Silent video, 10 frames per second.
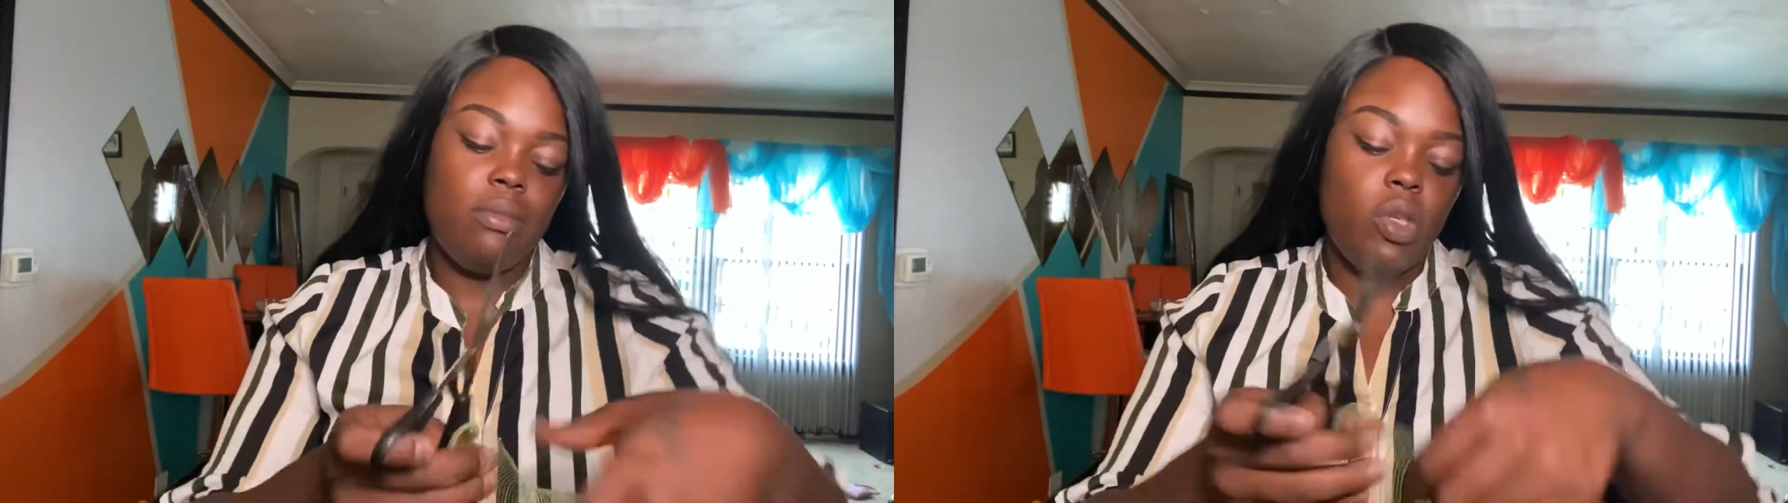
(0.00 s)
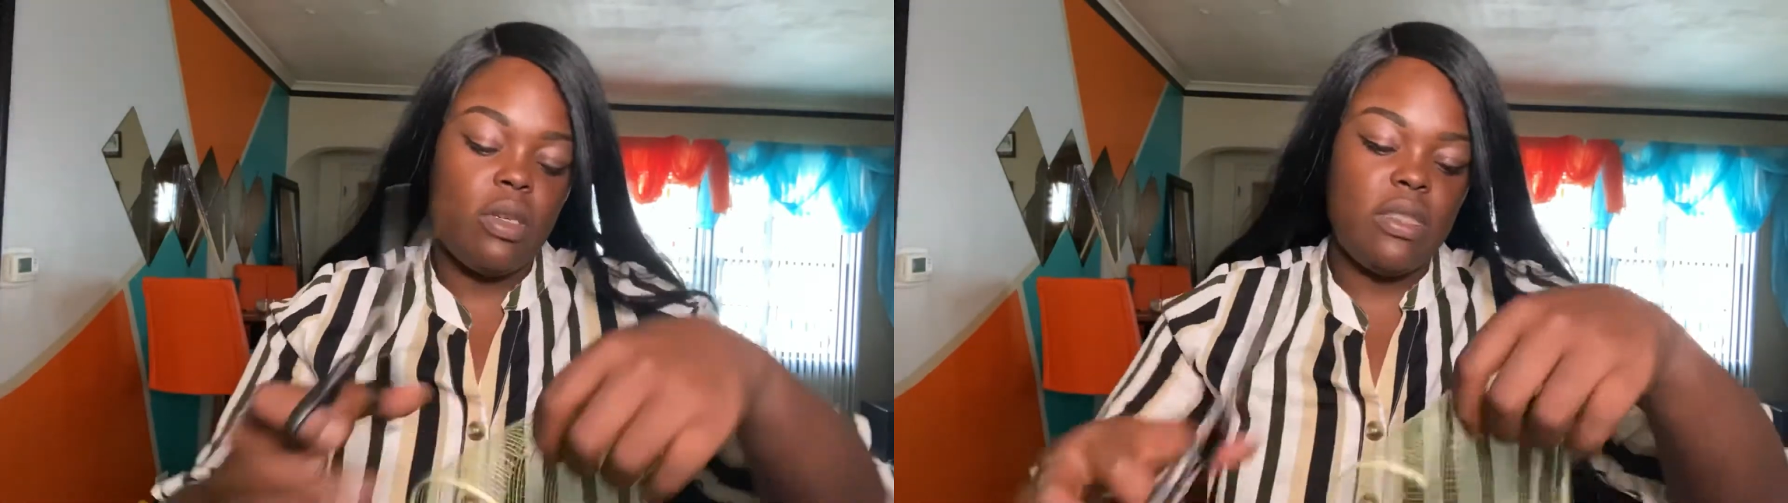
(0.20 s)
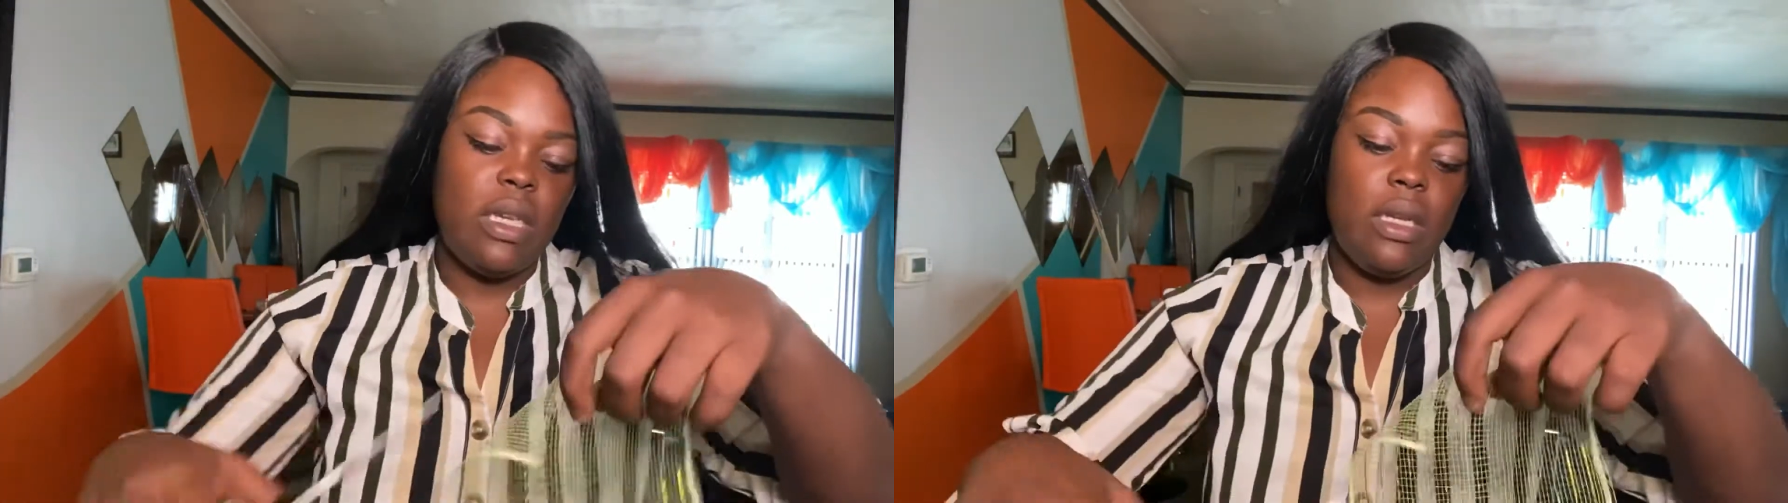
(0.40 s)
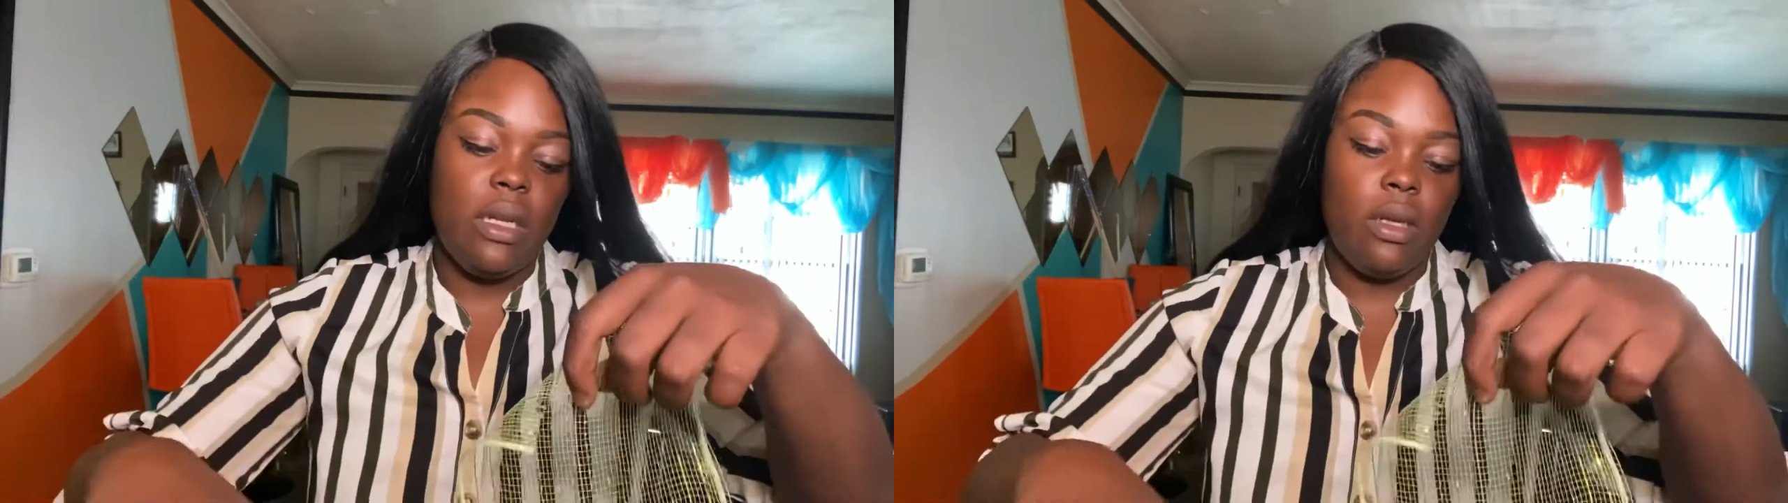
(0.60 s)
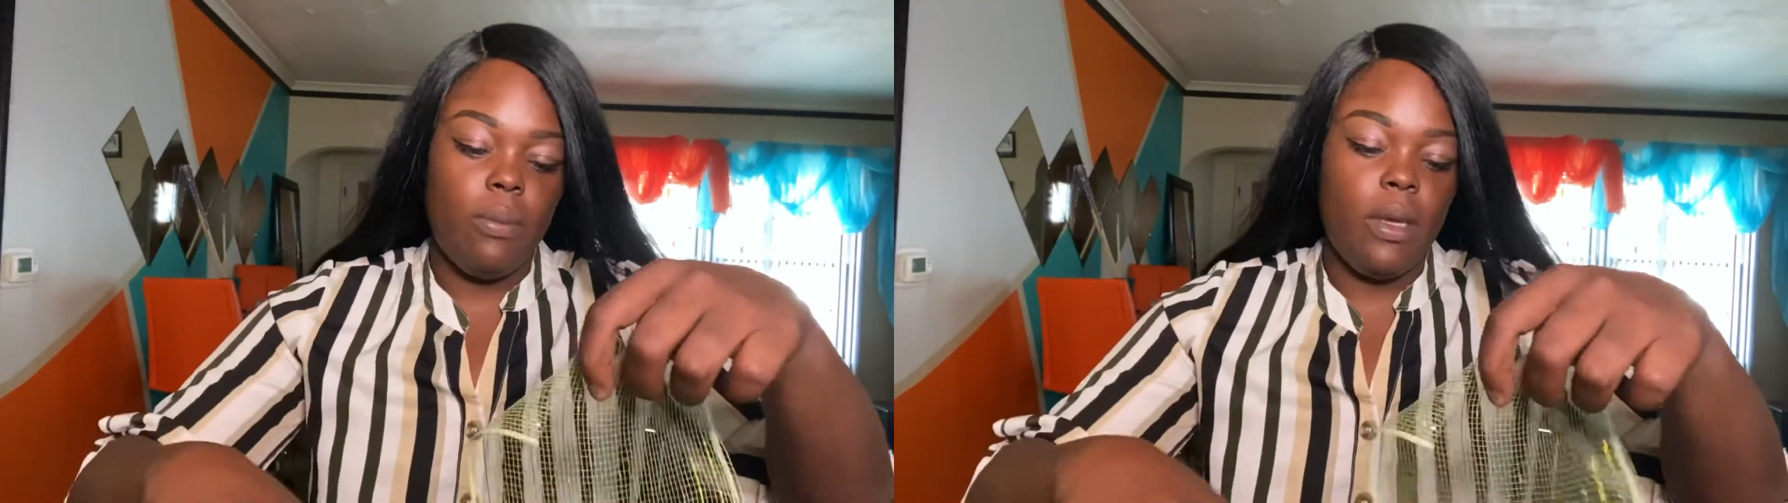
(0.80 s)
see it a
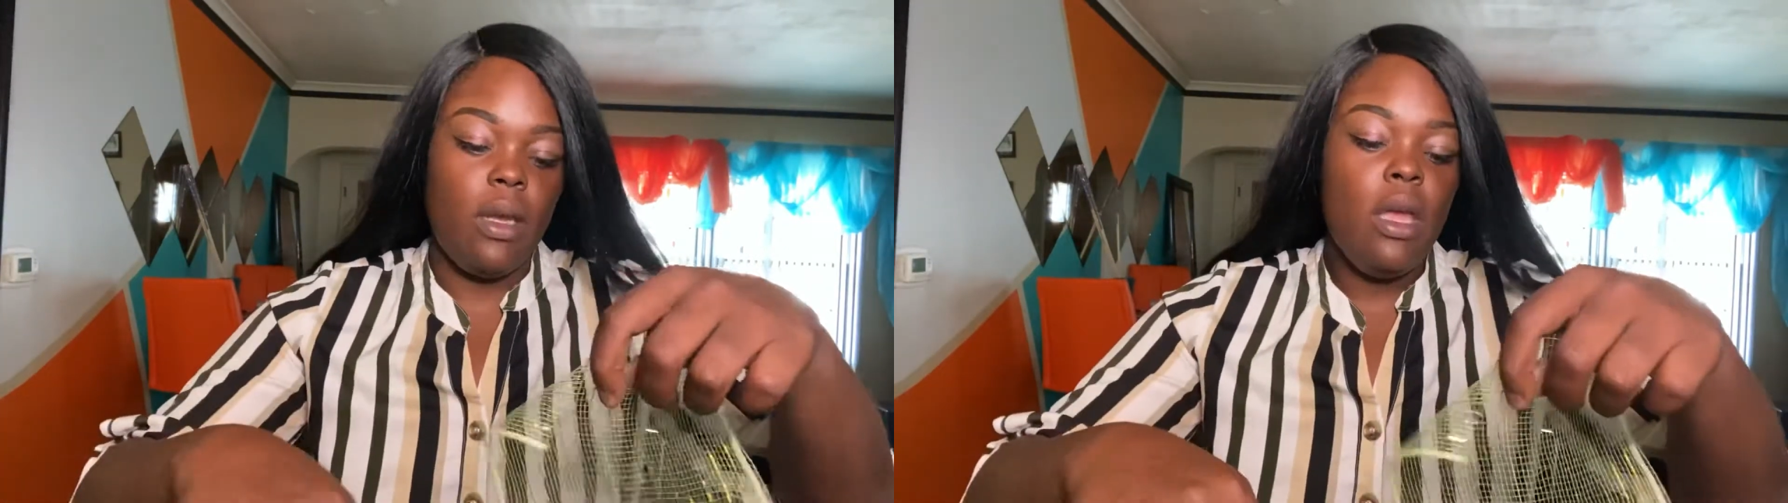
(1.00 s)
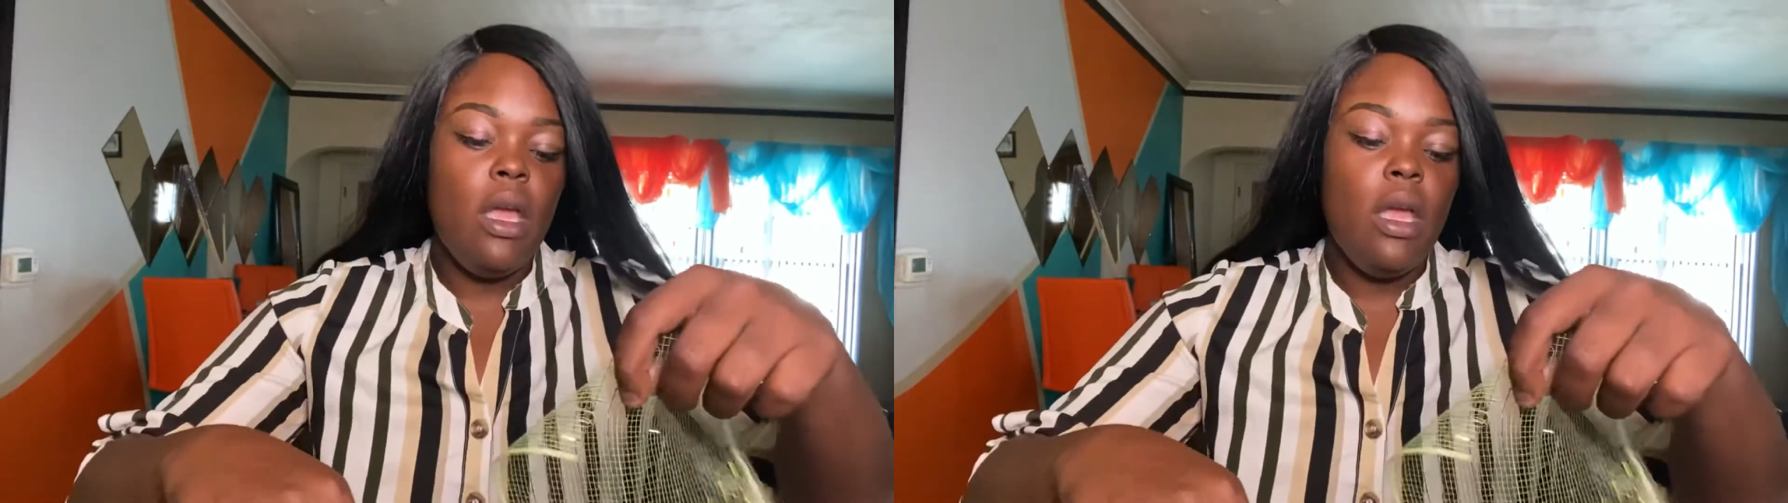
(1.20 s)
little bit.